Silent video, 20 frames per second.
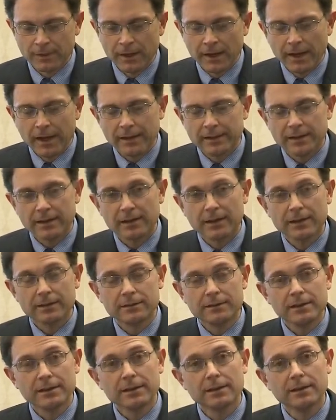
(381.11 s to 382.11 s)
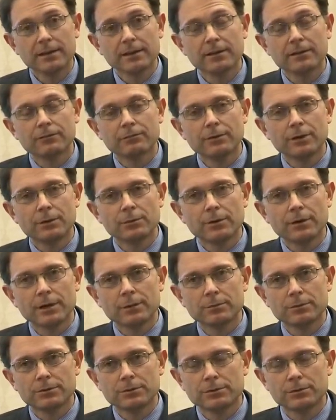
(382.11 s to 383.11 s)
And then ideally, if we were
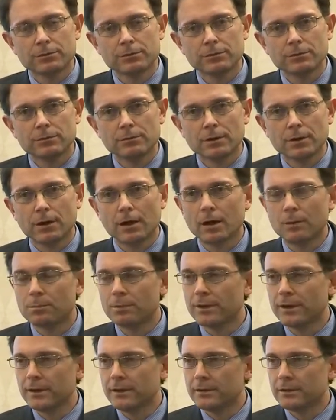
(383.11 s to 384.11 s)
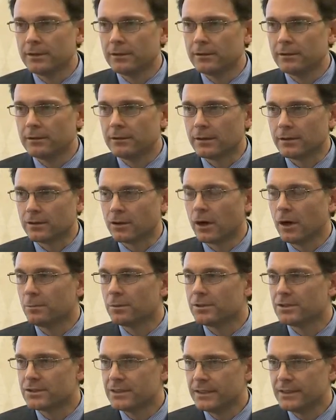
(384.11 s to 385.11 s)
able to operate and
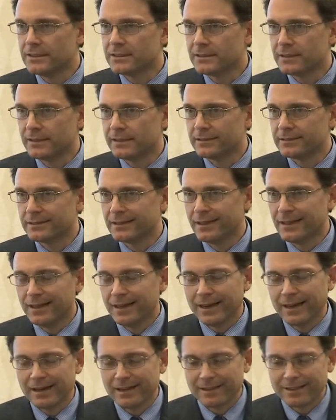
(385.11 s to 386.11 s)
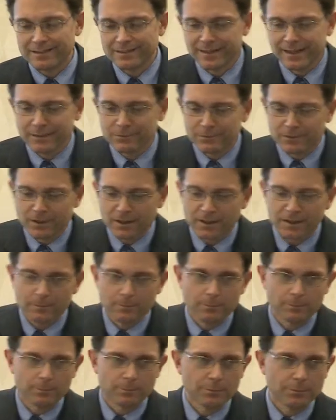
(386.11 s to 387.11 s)
accomplish these things, and at the same
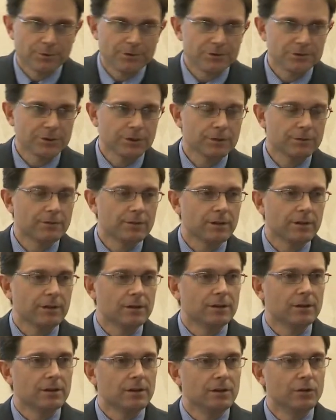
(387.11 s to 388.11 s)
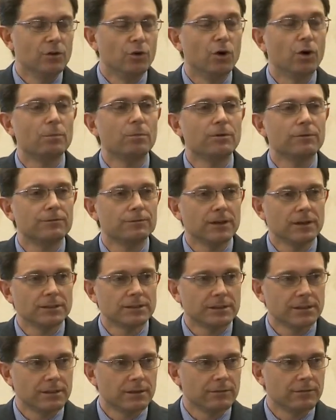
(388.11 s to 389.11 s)
time preserve the normal
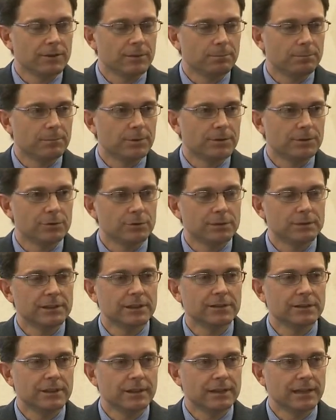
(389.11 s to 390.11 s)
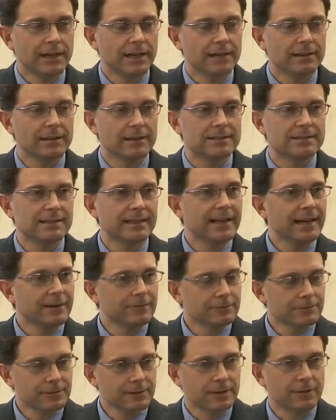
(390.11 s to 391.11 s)
functioning of the pituitary gland that's
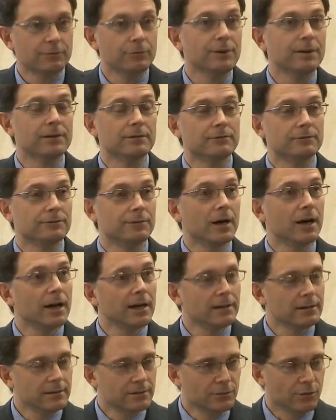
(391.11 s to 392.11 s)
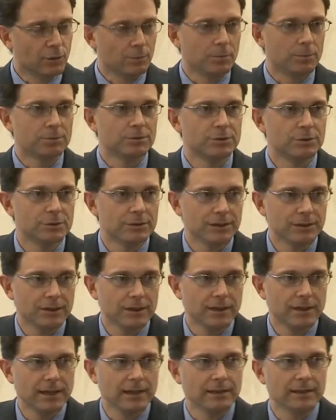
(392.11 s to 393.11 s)
left, if we can find normal pituitary
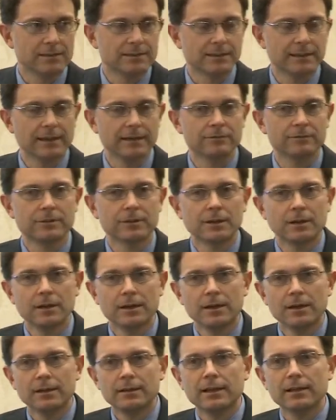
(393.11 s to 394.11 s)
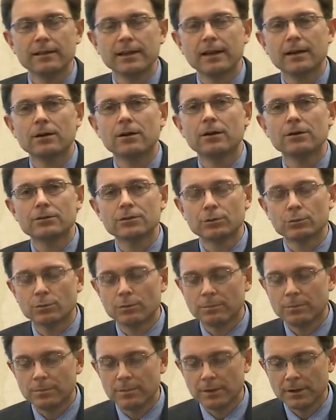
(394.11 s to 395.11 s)
gland that's left, then that also
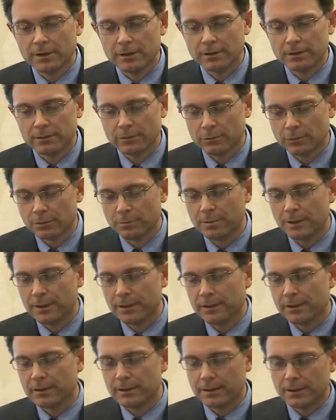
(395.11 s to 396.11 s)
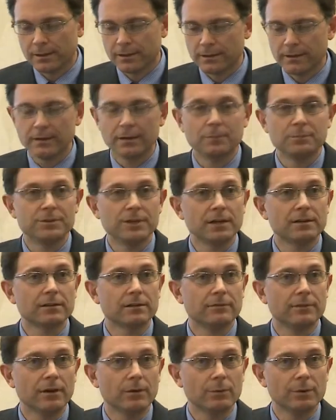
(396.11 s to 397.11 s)
would be an
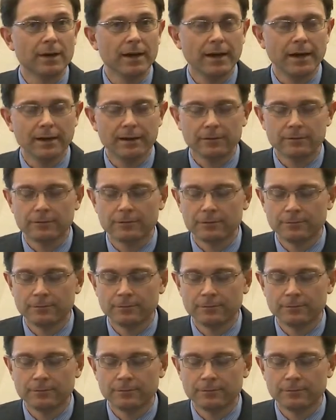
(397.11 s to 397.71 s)
objective that we have.